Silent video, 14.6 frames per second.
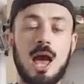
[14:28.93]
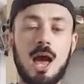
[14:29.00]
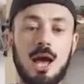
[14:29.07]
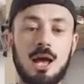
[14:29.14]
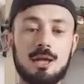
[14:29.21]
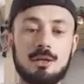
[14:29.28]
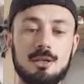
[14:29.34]

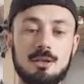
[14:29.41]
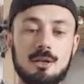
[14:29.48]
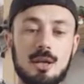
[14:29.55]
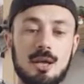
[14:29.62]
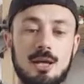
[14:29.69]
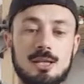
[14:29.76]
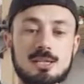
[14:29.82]

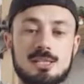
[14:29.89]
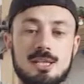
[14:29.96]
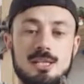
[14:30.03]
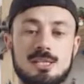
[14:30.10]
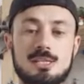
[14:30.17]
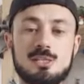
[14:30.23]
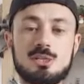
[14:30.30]
and it's
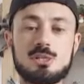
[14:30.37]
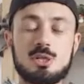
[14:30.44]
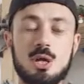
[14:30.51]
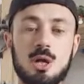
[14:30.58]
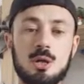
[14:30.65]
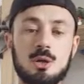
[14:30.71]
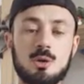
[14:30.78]
in this
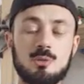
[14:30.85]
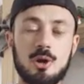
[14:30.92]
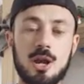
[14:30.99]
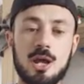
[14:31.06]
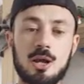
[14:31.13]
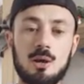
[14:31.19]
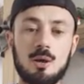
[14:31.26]
stone
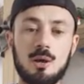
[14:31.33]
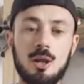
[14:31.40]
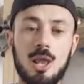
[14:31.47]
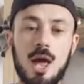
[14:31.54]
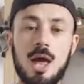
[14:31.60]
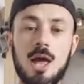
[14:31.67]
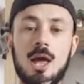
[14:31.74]
grey
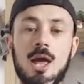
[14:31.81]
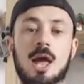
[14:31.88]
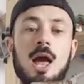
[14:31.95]
colour,